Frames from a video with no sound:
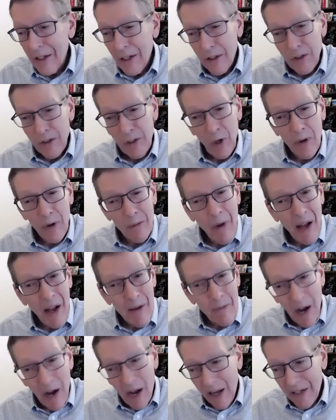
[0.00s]
So in my
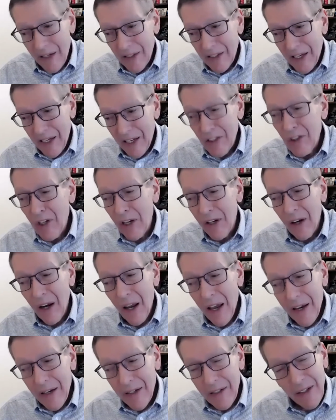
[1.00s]
mind, it's
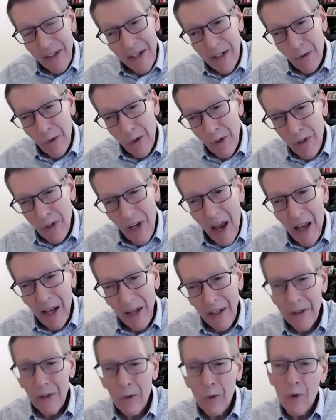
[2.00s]
unlikely Rhode
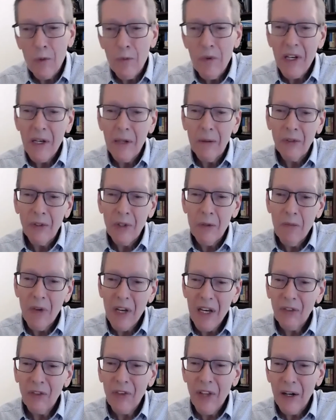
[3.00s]
Island will be able to
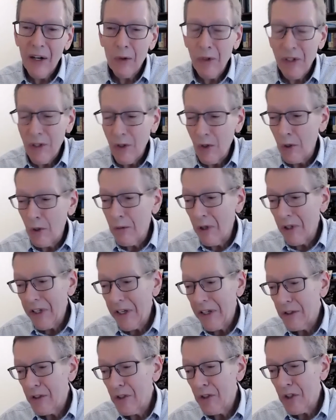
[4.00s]
meet their renewable
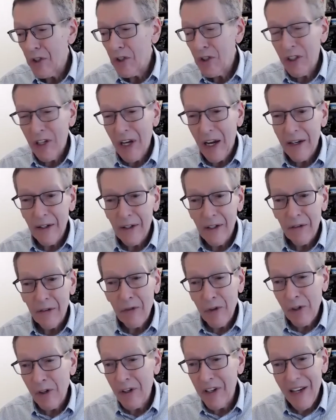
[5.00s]
energy standard of
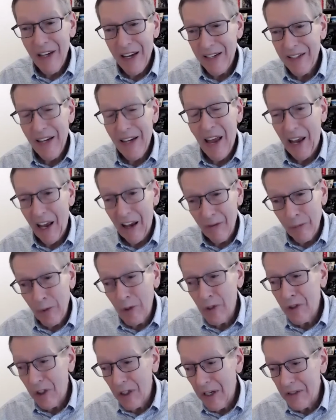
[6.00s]

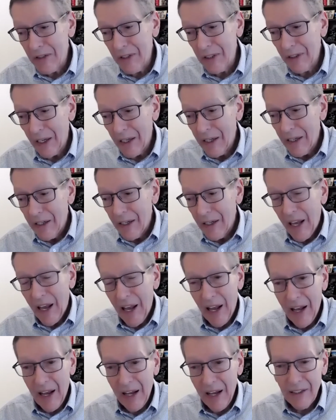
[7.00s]
38.5%,
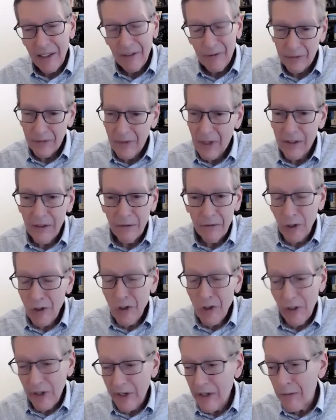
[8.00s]
and
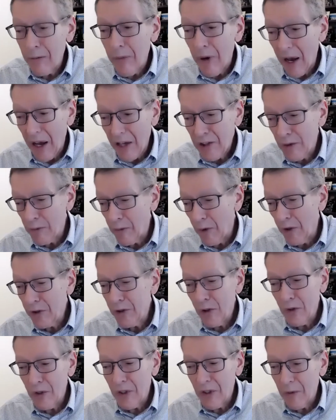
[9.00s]
virtually impossible
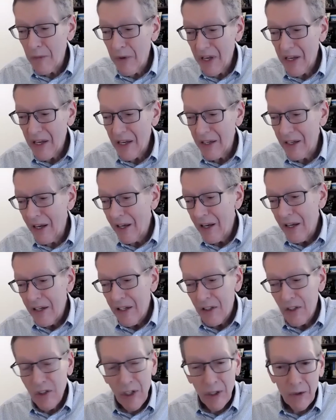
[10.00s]
to be
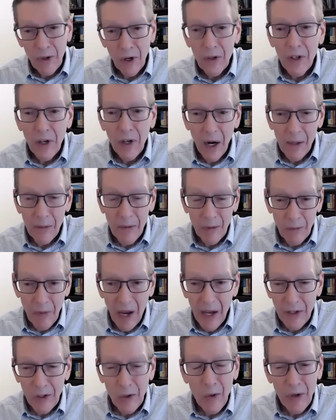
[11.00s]
zero carbon
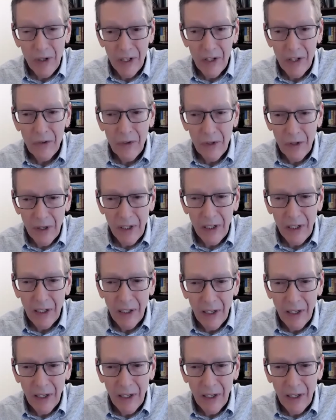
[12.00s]
by 2030.